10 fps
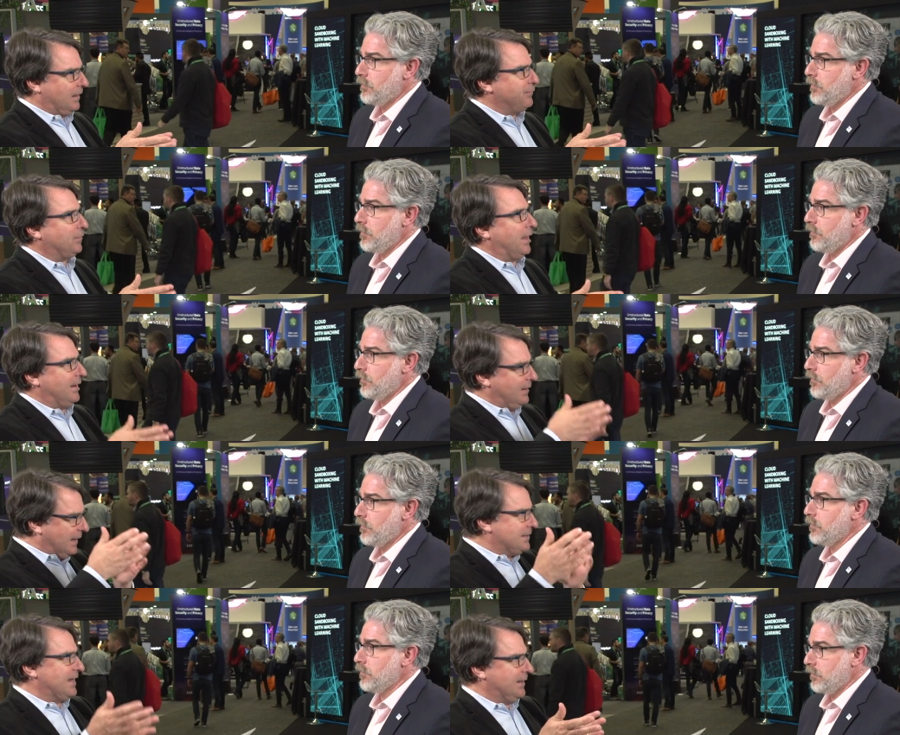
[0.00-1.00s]
Speaker 1: data in flight,
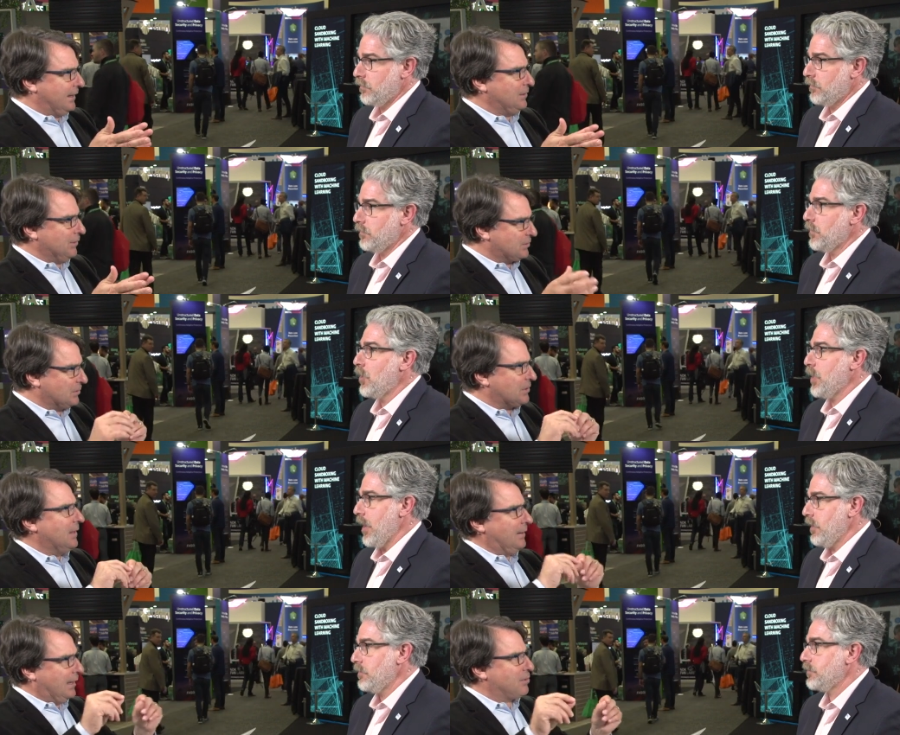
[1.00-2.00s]
and data in use. So
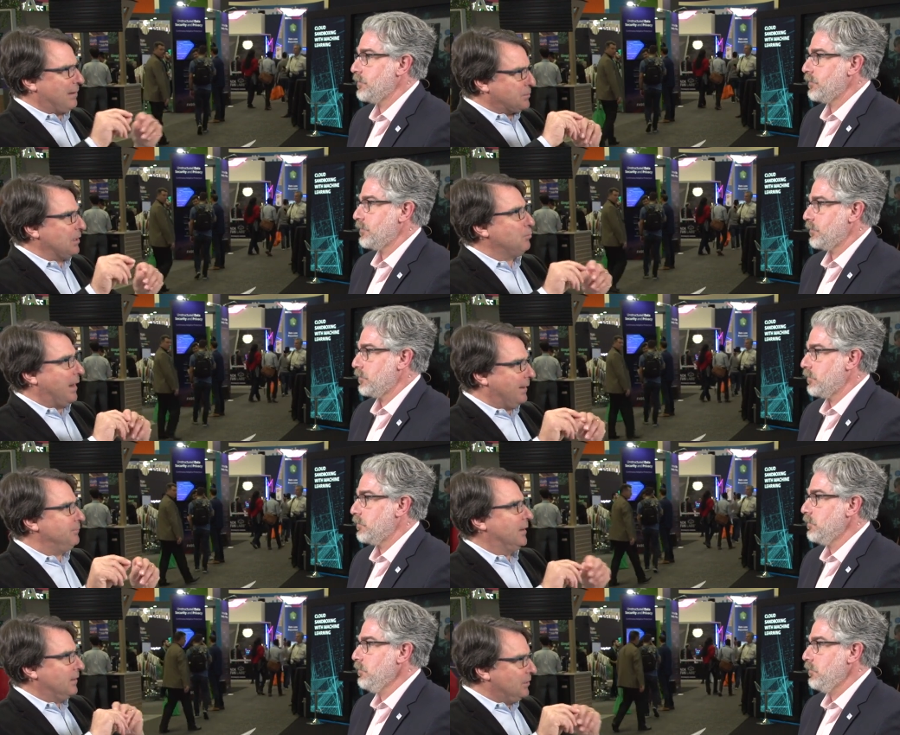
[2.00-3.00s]
okay. encryption
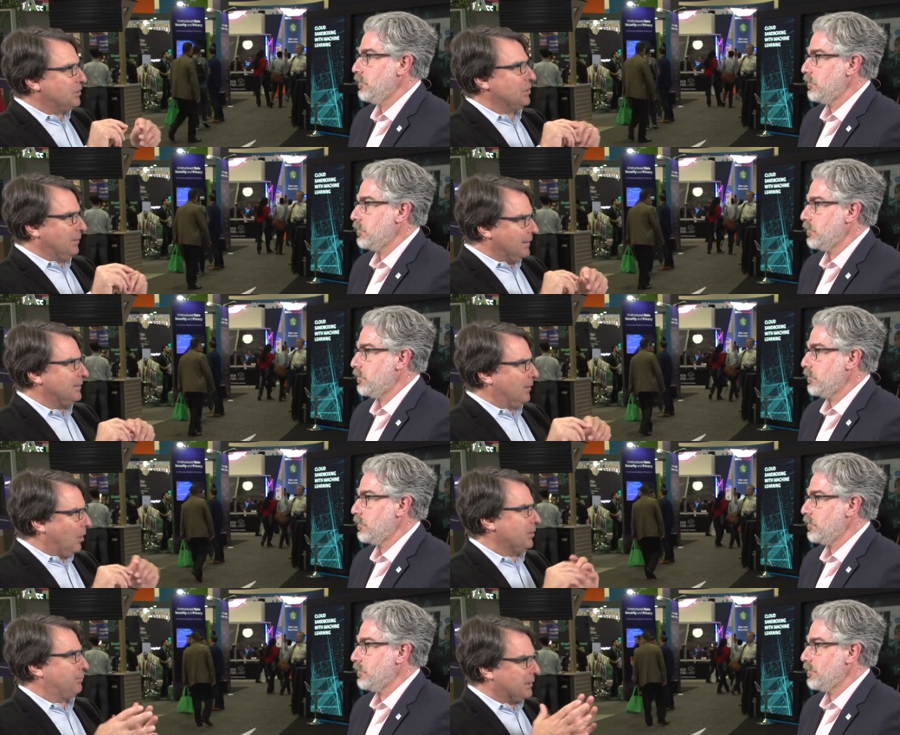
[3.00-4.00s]
when you're doing
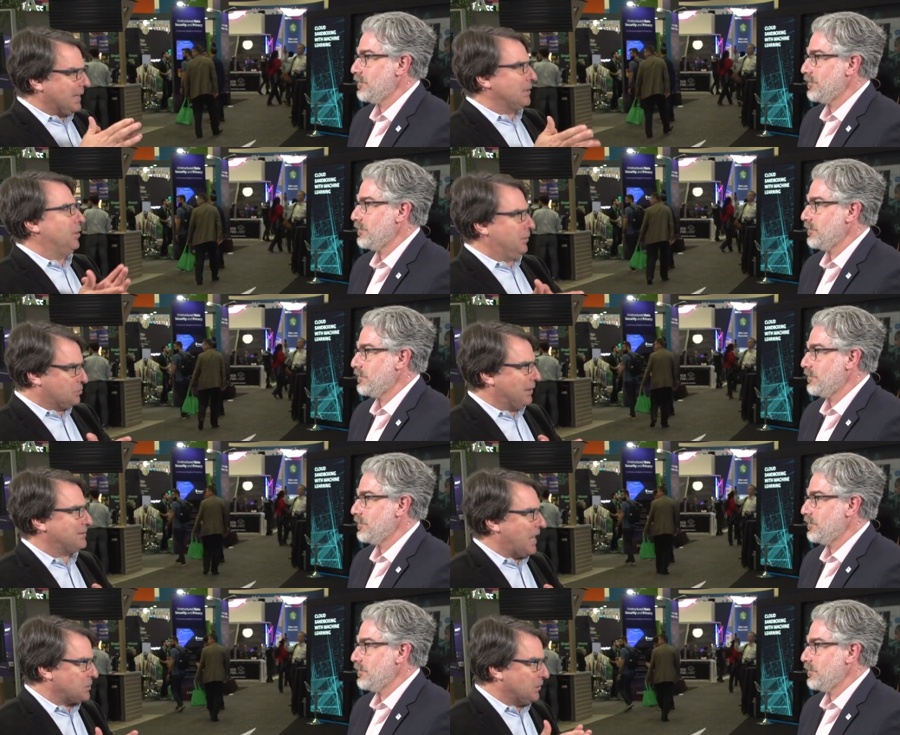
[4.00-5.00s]
all your, protecting all your
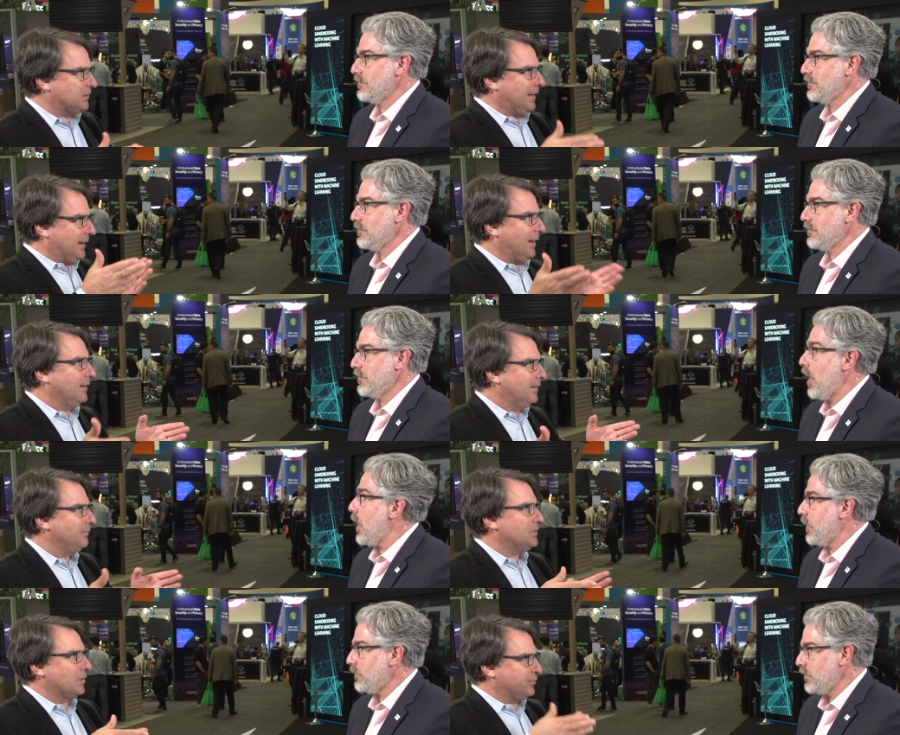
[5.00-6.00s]
transactional data.
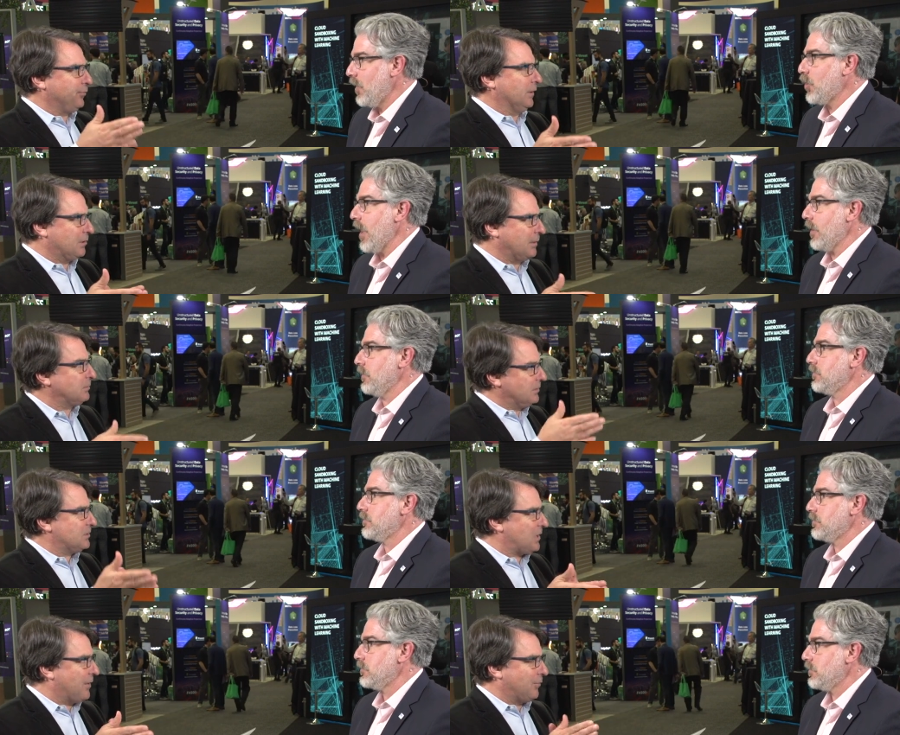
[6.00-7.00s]
Ah, so it's full okay. encryption with
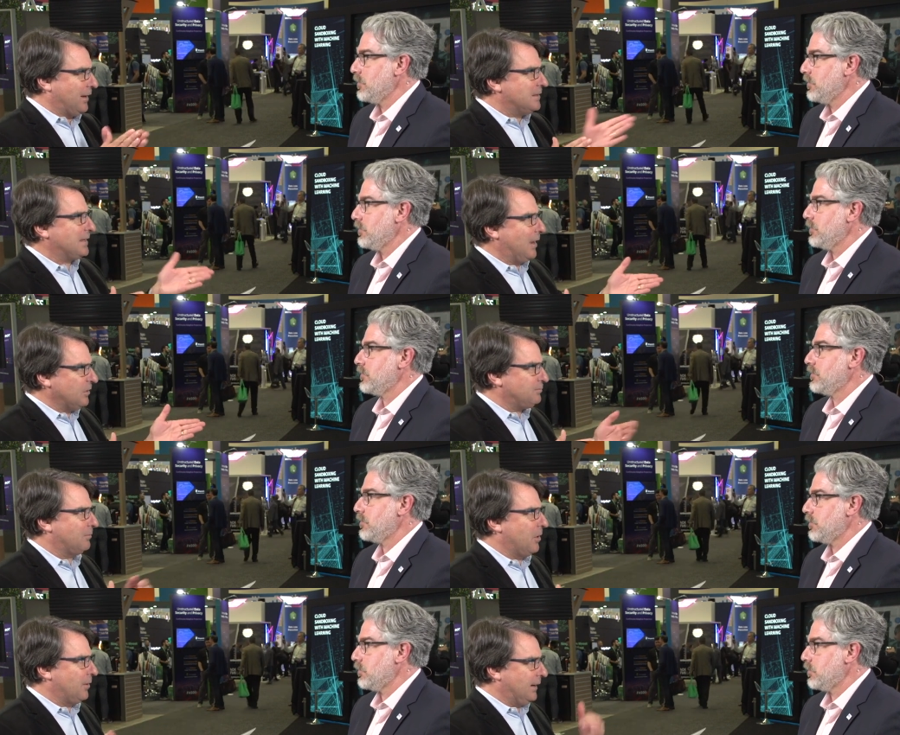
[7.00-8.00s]
discovery. Intel is
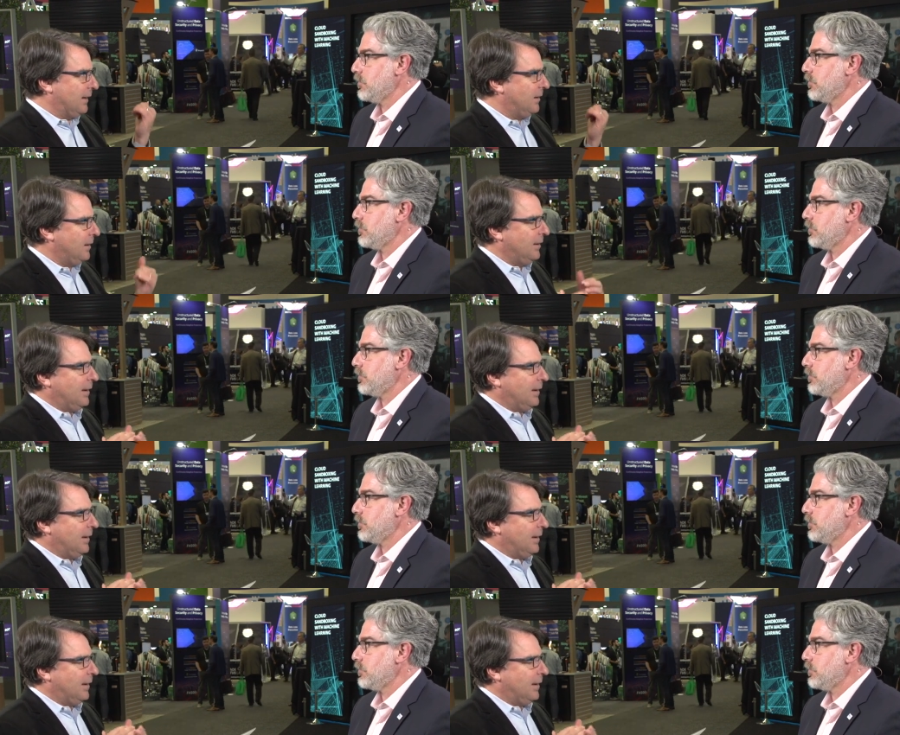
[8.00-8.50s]
promoting it.